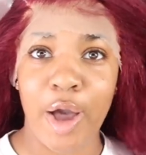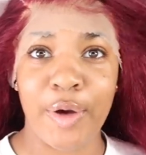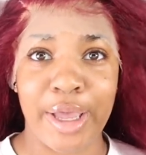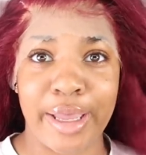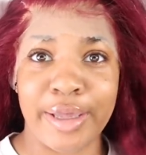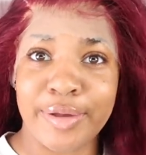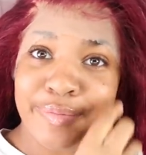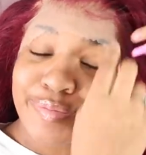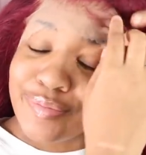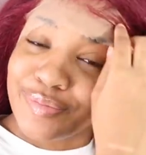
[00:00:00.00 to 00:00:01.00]
Okay,
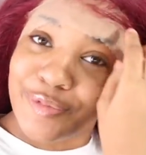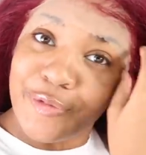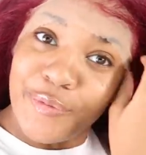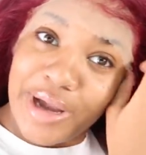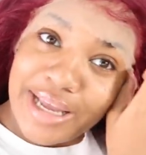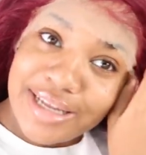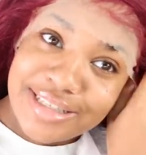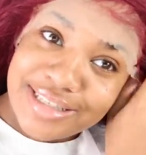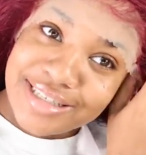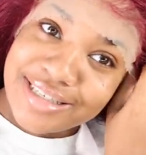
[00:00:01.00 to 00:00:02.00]

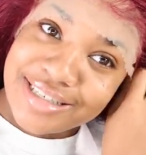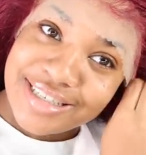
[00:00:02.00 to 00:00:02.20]
wait.